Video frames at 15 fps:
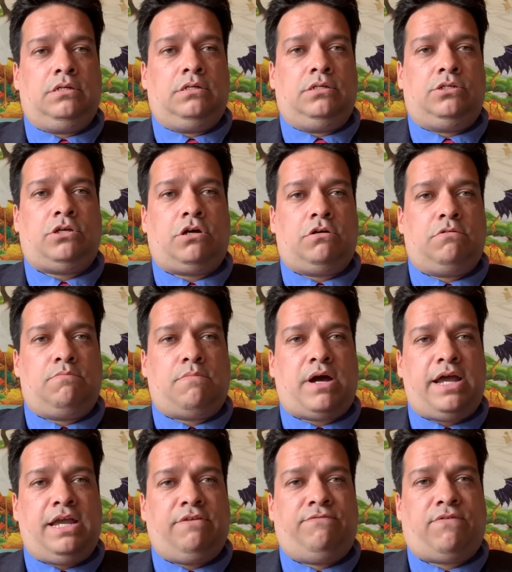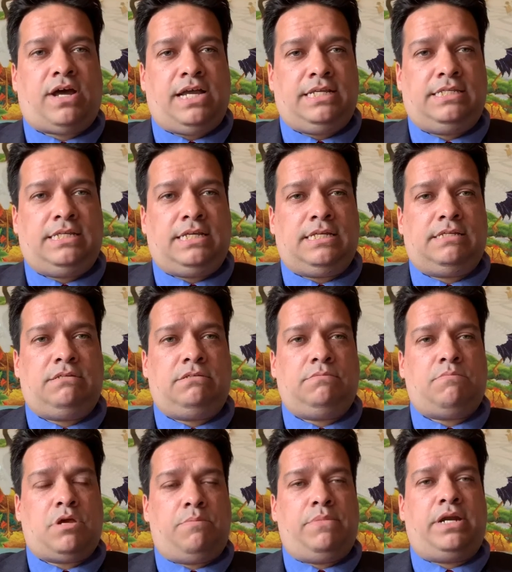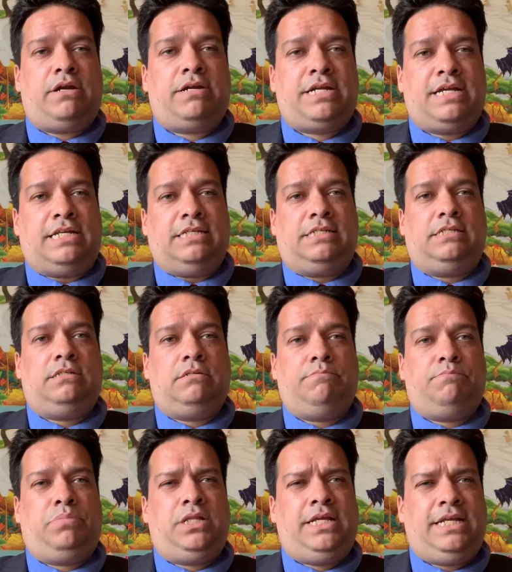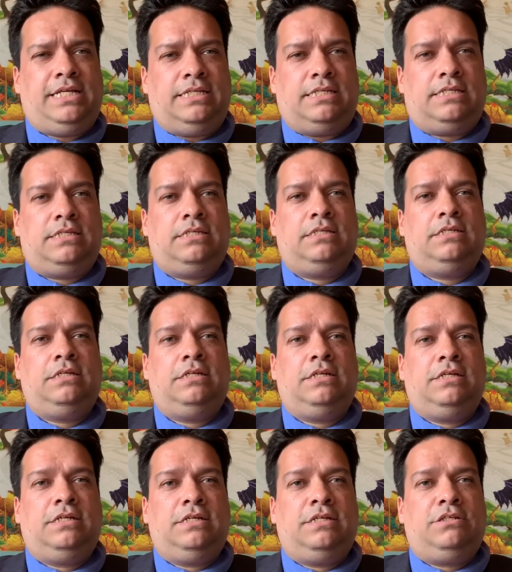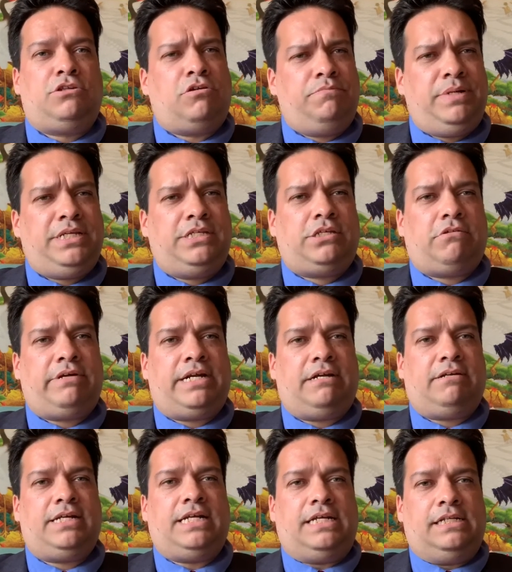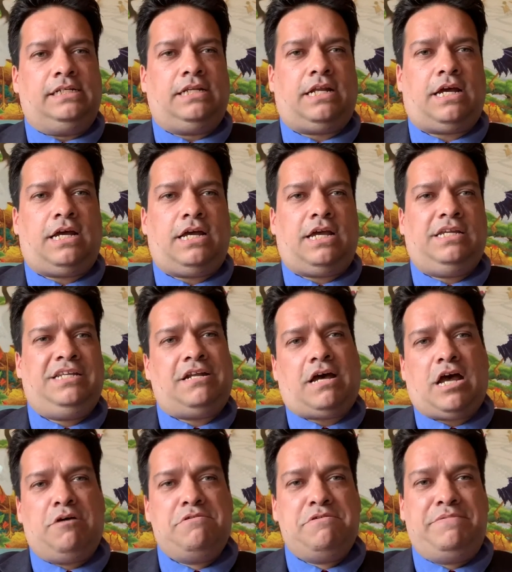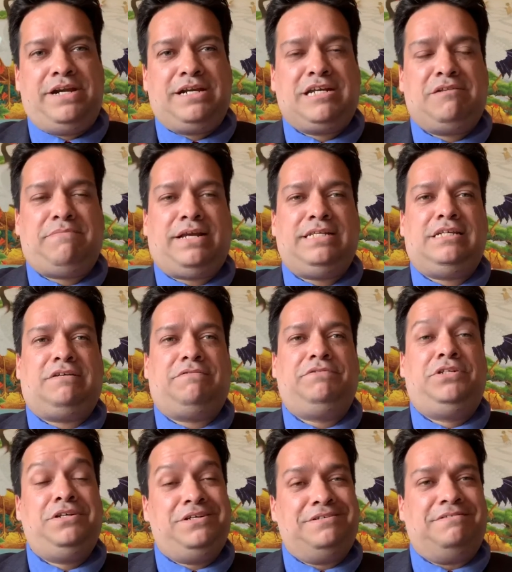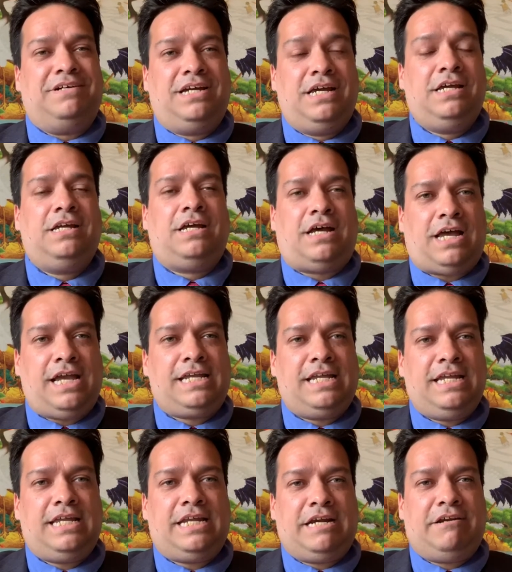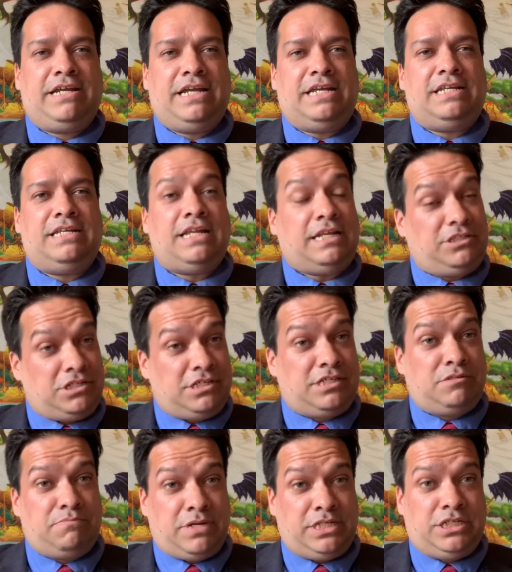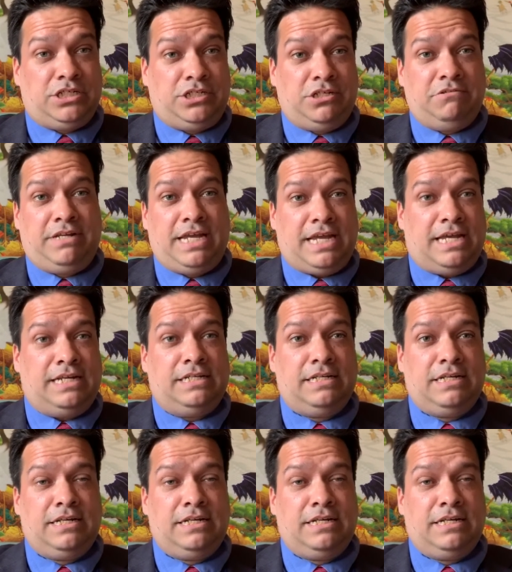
So my advice is, Americans, please don't be so arrogant. I'm American myself too. I can get arrogant just as much as you can.